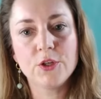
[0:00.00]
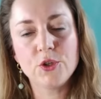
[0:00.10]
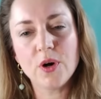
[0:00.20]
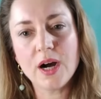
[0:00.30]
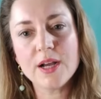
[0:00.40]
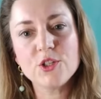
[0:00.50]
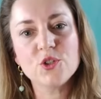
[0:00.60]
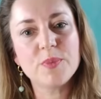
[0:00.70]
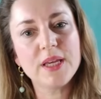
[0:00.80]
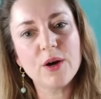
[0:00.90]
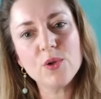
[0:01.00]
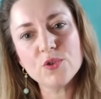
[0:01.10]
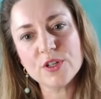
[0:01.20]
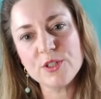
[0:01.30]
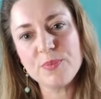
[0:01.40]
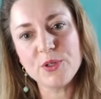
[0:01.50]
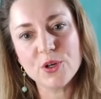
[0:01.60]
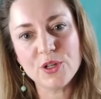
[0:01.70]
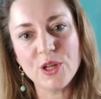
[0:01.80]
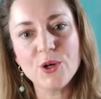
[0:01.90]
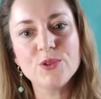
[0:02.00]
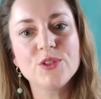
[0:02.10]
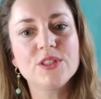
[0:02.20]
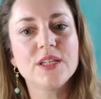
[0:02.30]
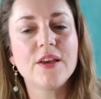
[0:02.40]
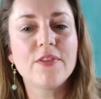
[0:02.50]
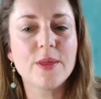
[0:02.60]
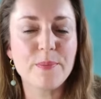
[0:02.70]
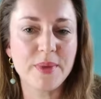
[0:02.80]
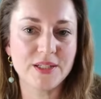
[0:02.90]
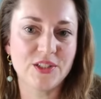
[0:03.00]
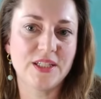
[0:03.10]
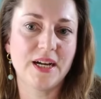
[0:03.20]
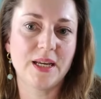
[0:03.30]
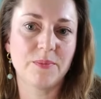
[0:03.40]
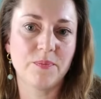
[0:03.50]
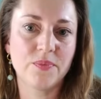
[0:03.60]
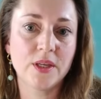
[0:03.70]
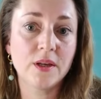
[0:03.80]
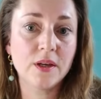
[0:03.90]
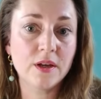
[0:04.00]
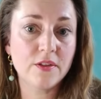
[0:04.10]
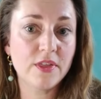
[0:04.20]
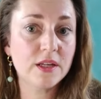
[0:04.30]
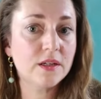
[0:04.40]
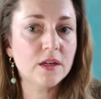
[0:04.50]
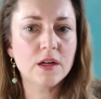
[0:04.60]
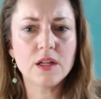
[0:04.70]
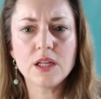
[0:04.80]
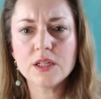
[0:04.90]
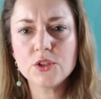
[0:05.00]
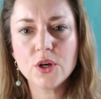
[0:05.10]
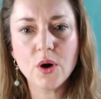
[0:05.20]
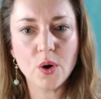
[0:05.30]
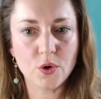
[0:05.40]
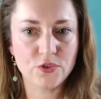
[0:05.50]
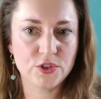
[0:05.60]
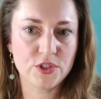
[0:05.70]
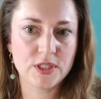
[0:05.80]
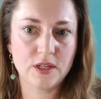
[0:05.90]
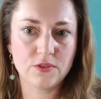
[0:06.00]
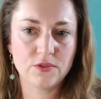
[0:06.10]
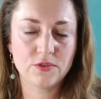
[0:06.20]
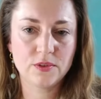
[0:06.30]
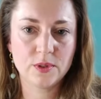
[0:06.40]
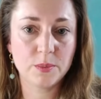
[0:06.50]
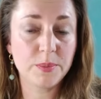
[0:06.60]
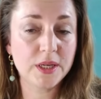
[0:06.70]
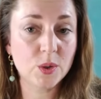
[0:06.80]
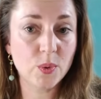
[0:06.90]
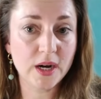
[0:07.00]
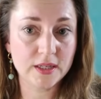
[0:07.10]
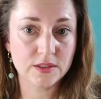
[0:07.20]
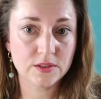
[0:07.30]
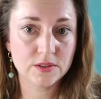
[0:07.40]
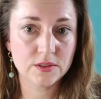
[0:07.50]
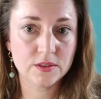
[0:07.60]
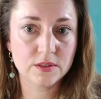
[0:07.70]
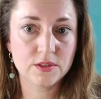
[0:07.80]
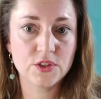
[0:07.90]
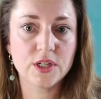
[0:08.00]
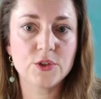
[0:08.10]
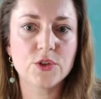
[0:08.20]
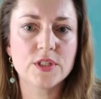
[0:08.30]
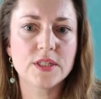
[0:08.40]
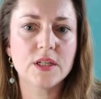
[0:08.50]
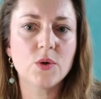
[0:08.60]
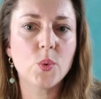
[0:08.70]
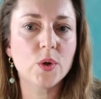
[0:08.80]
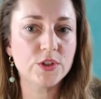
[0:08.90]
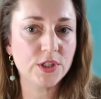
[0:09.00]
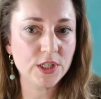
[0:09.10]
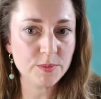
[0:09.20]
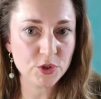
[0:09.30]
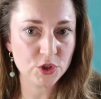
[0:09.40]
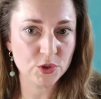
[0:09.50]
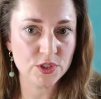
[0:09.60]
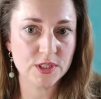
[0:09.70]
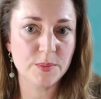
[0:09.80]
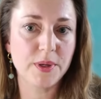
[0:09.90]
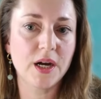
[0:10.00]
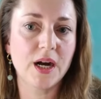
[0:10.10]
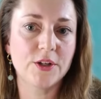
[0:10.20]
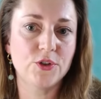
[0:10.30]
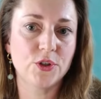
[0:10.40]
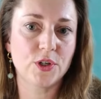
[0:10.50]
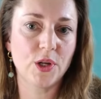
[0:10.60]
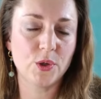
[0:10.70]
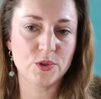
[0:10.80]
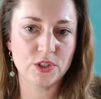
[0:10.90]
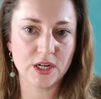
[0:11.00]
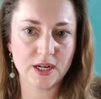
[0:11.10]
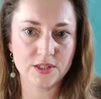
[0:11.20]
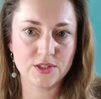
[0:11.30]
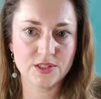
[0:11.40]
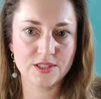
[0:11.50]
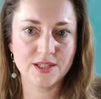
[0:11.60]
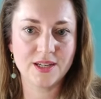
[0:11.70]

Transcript: Your eyes may already been closed in the meantime. Then let go of yourself. Be quiet. Tell yourself what image you see behind your closed eyes.